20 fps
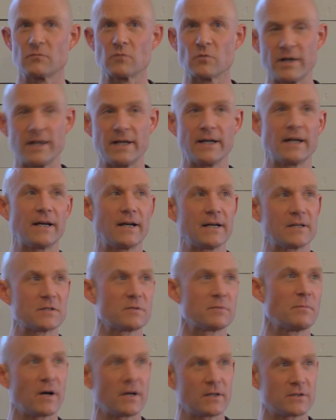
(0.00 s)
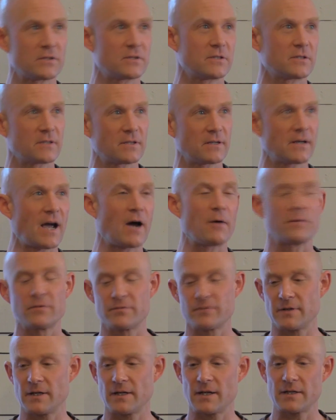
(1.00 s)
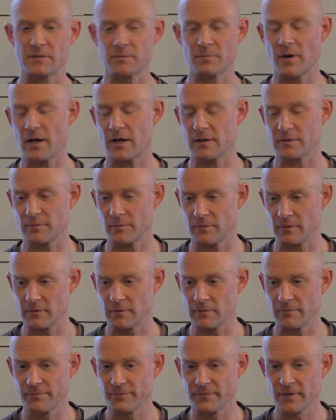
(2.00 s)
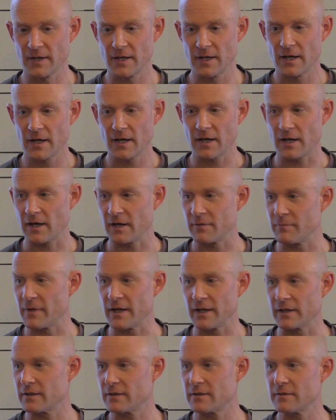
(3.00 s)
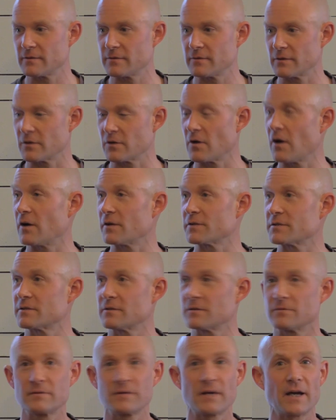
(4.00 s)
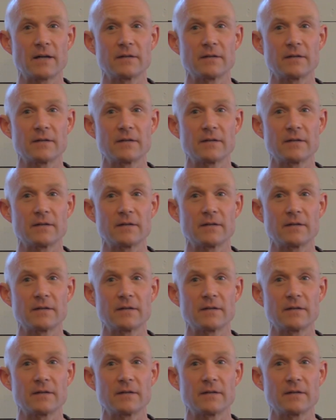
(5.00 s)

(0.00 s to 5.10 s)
wring as much out of it as possible and make the cost of